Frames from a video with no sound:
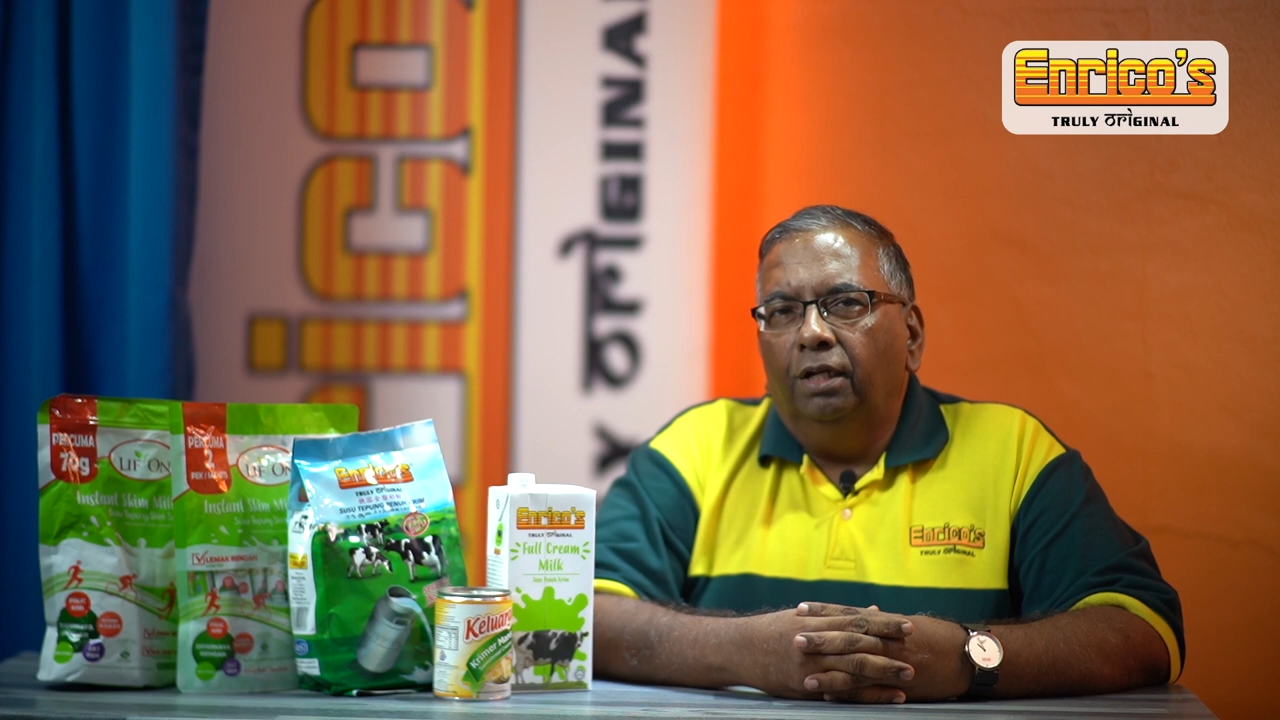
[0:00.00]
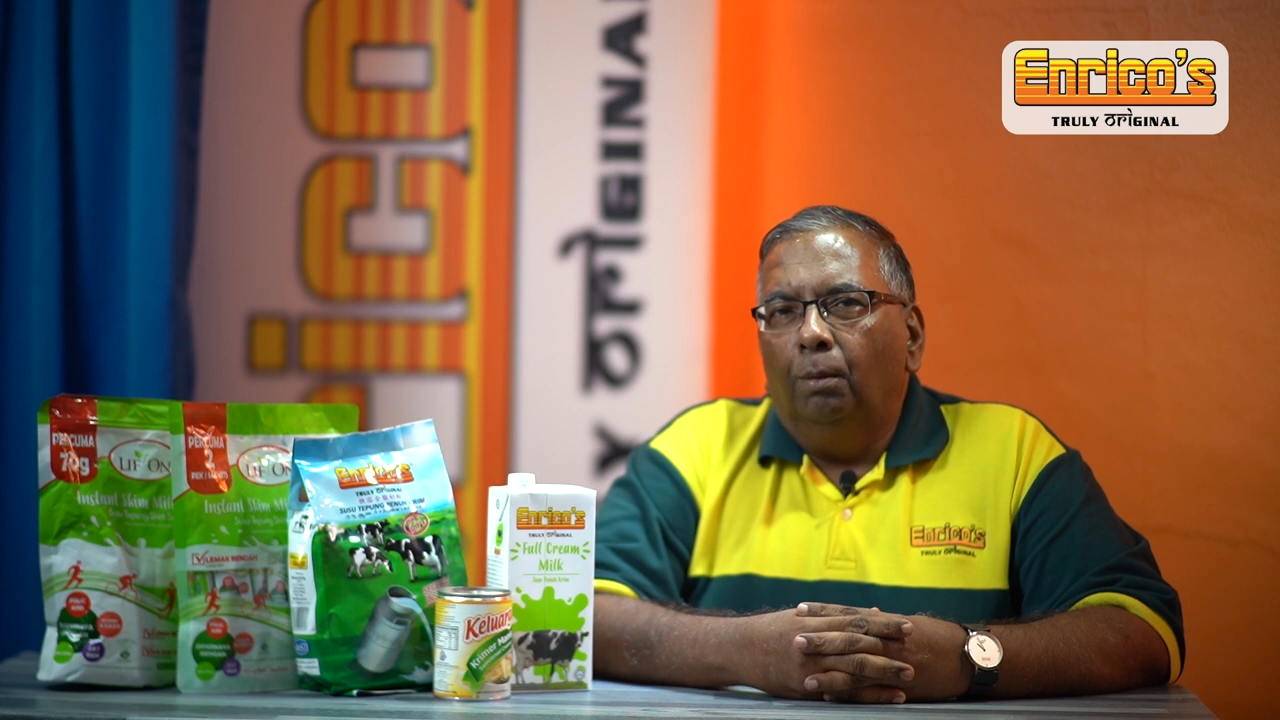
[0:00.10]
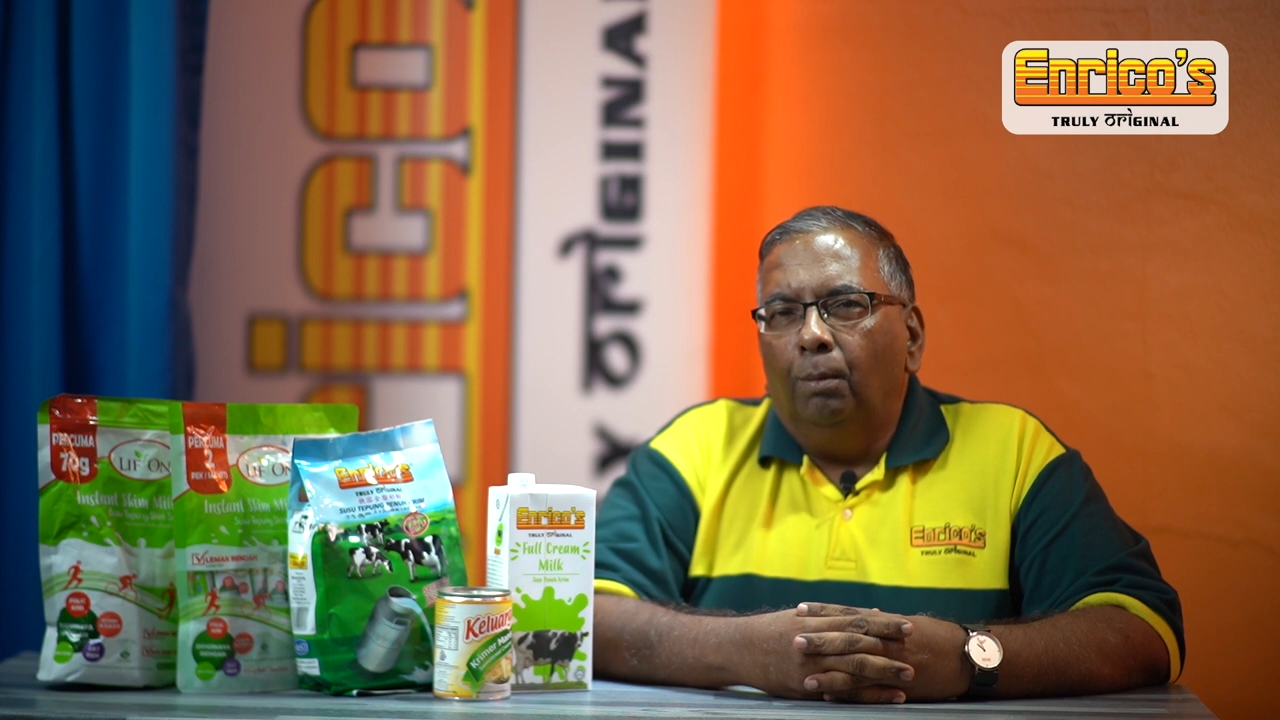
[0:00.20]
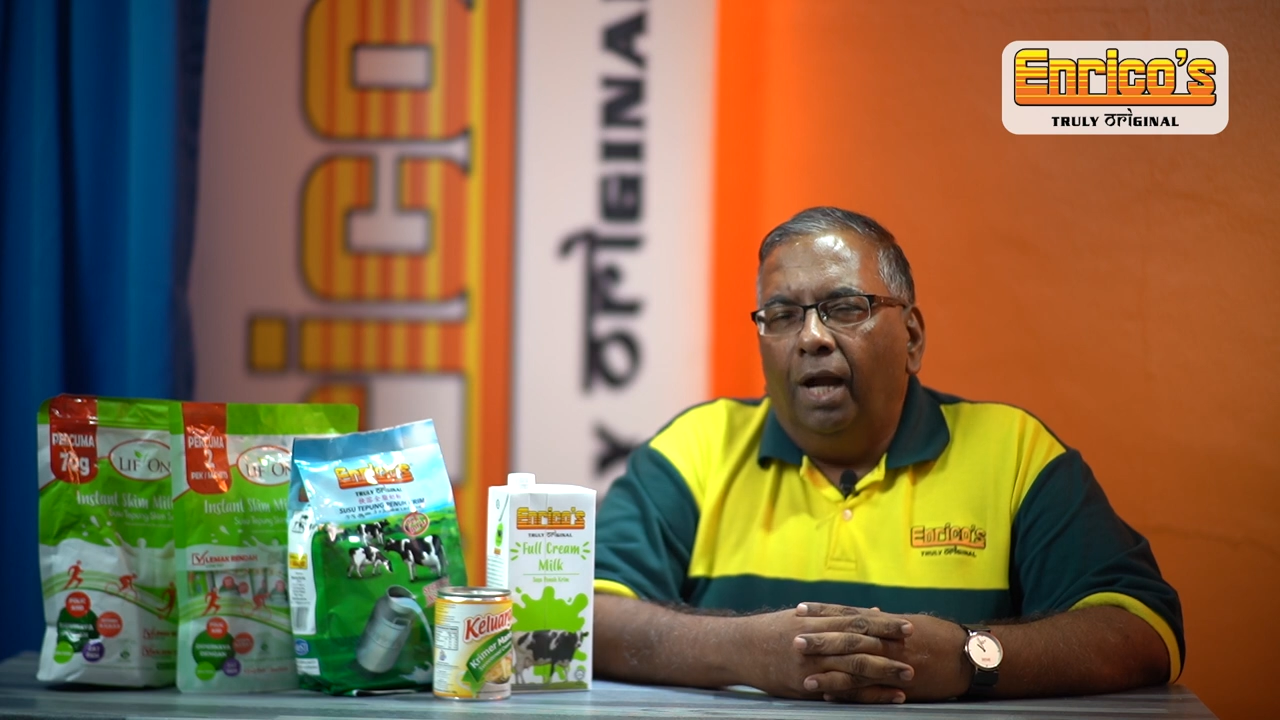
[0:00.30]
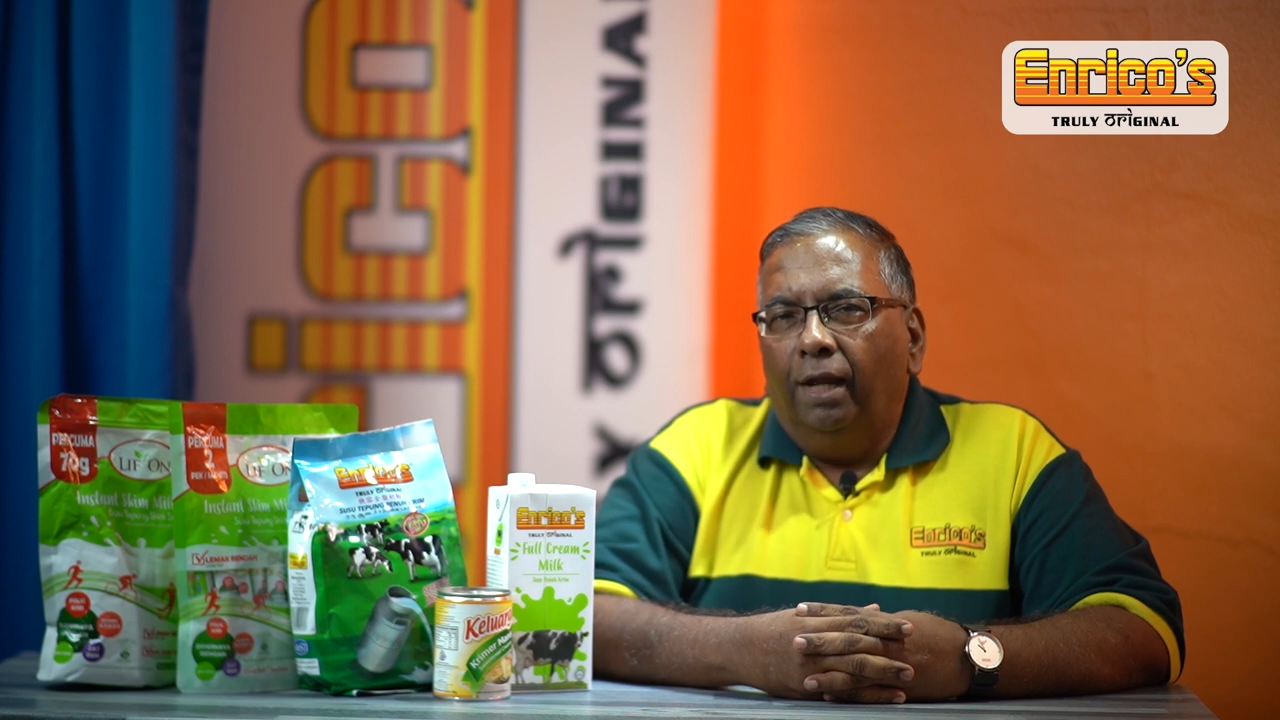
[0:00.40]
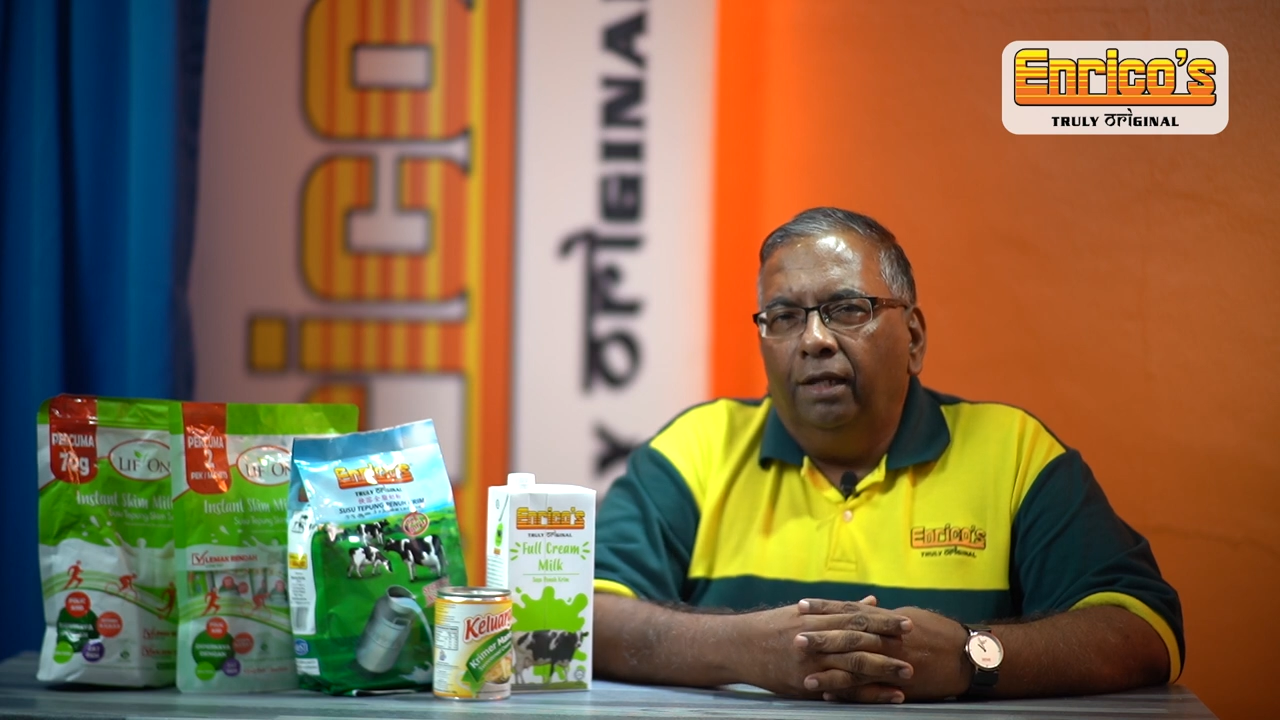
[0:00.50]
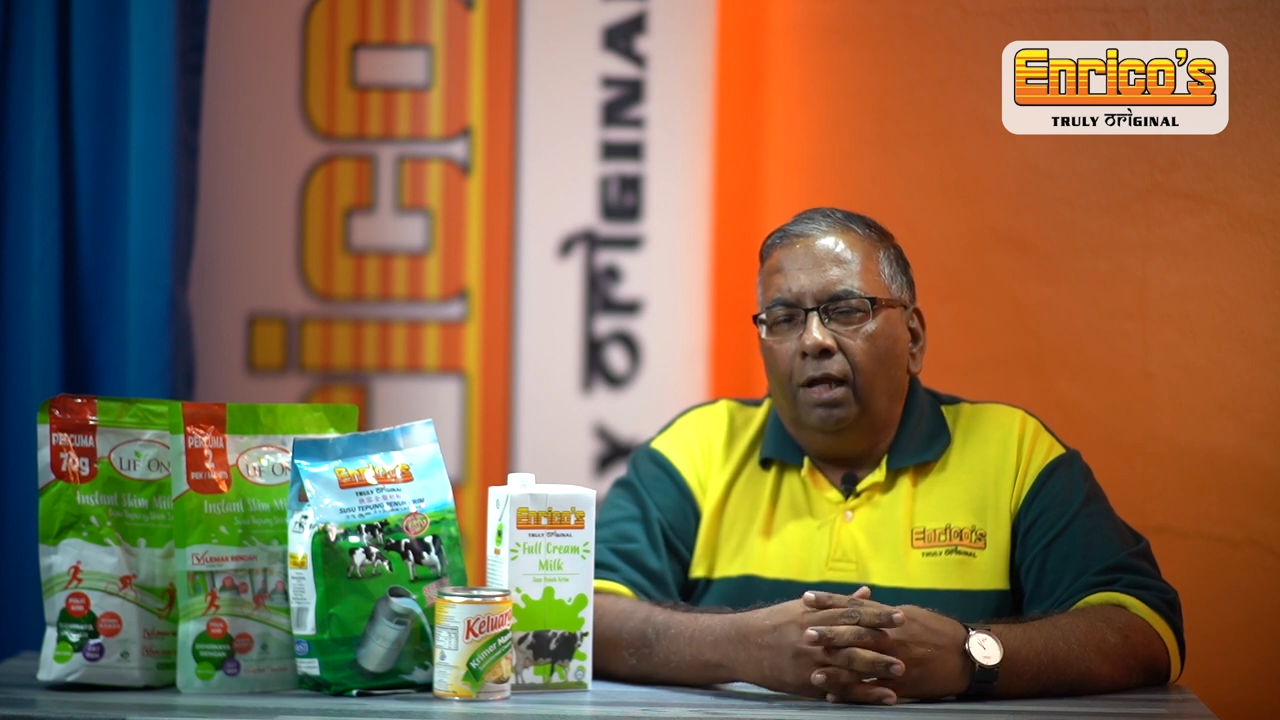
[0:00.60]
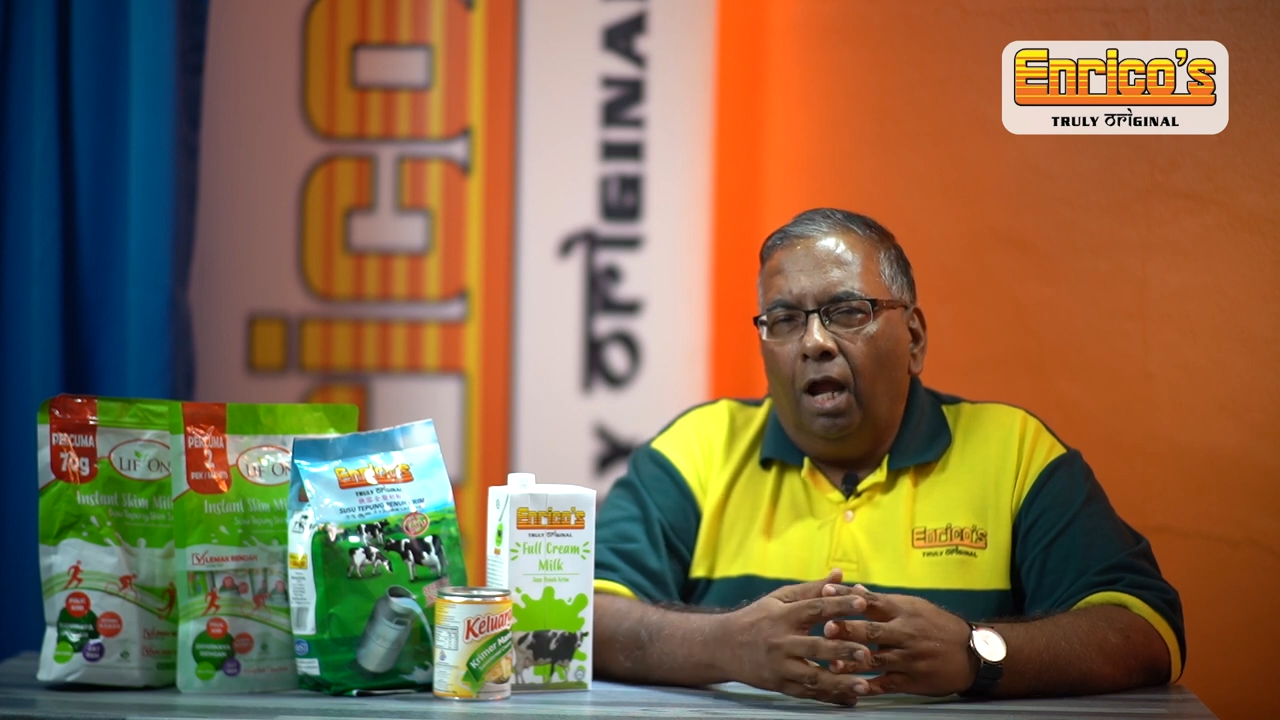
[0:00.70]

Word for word: they're buying.